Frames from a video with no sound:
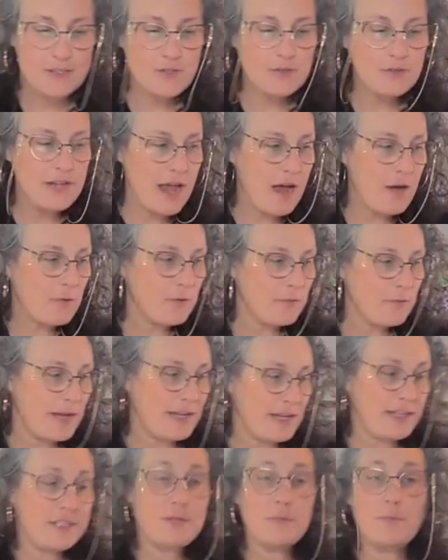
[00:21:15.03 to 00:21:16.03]
So now we're
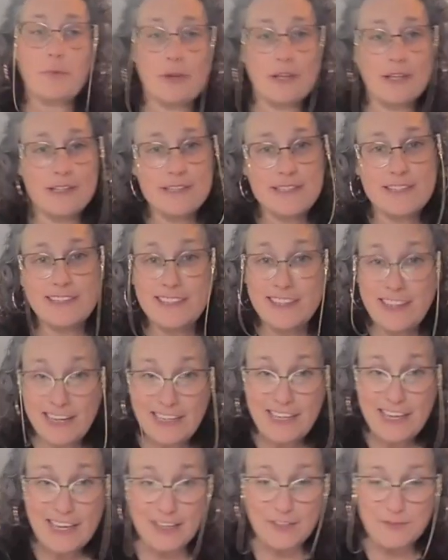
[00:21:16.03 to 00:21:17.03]
ready to print
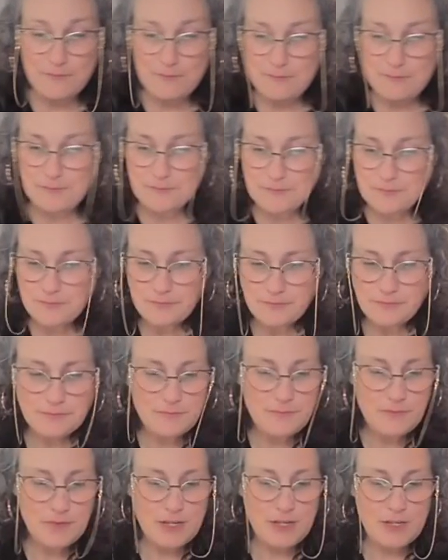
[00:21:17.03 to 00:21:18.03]
again.
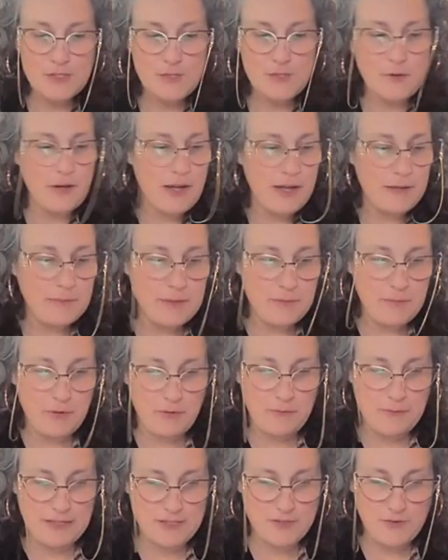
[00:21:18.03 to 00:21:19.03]
So I'm going to
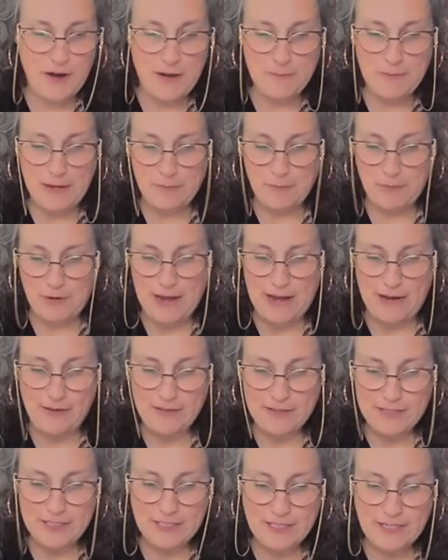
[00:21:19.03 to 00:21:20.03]
pull my scrap paper
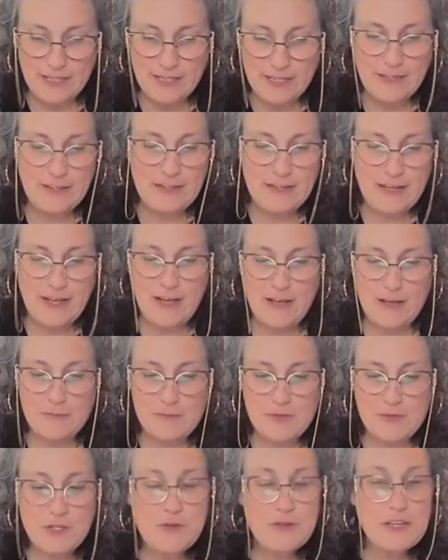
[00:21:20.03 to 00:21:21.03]
out.
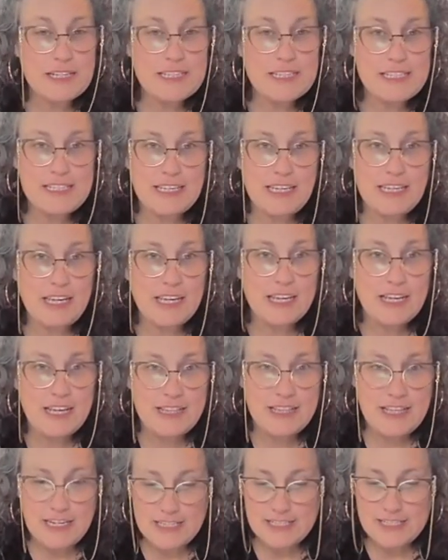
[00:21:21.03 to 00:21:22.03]
So you can see
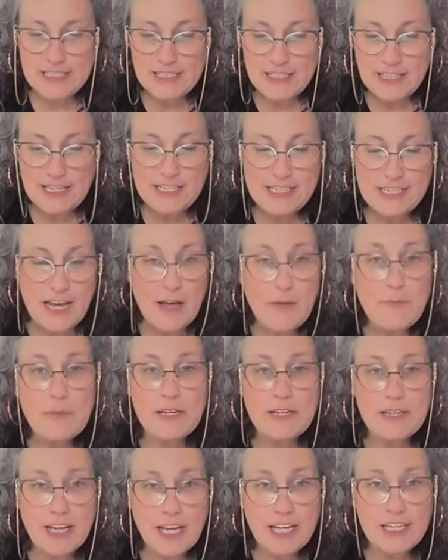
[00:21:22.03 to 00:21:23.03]
that it's cleaned
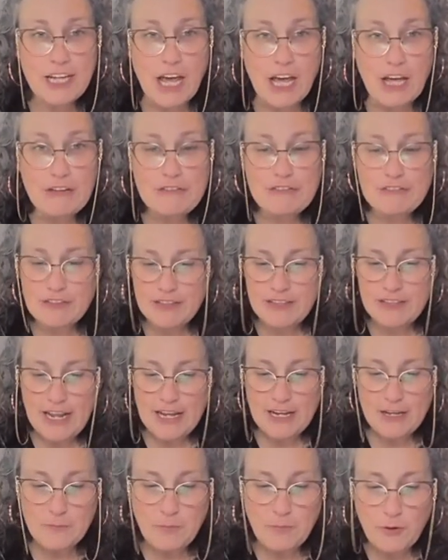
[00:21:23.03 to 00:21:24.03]
up enough
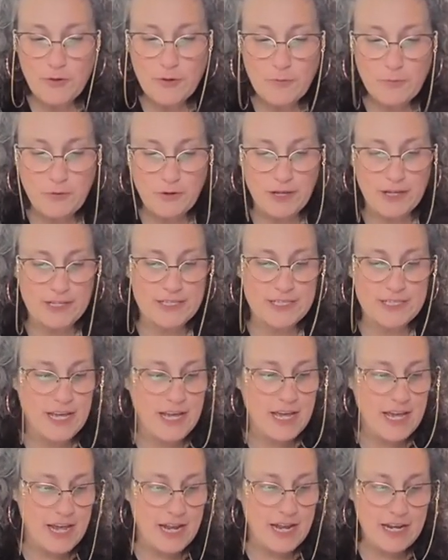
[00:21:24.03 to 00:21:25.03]
that I can pull the print
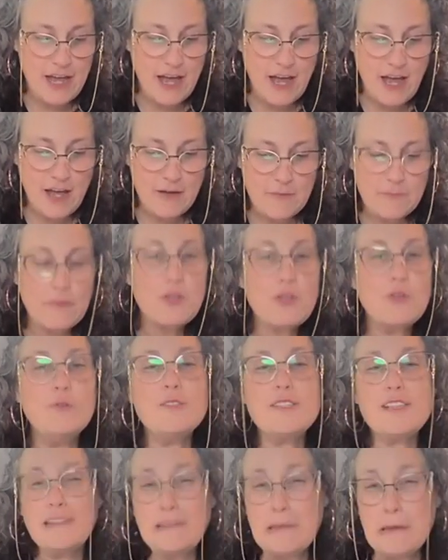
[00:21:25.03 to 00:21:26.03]
and
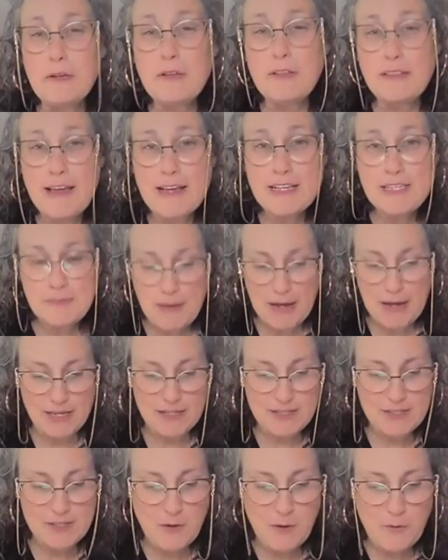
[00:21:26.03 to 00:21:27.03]
use a little less
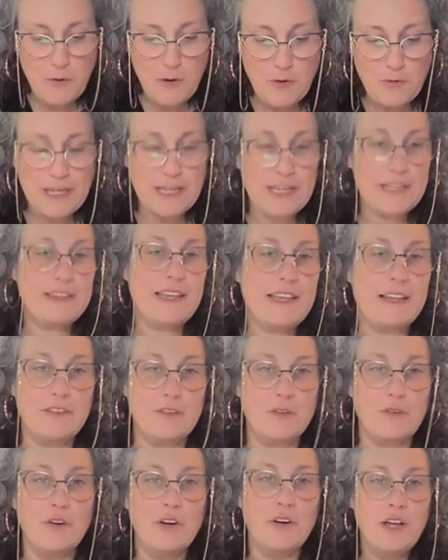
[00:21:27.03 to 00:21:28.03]
paint so I won't get that
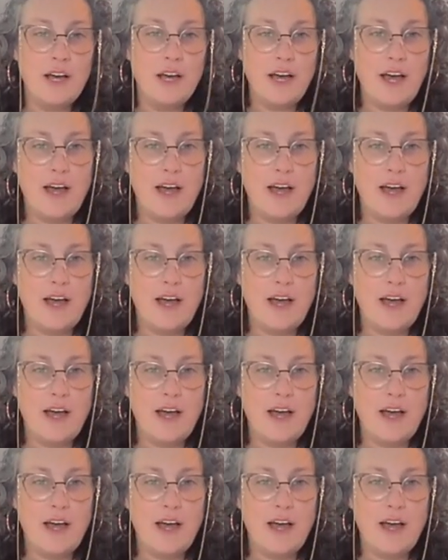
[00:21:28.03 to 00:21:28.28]
little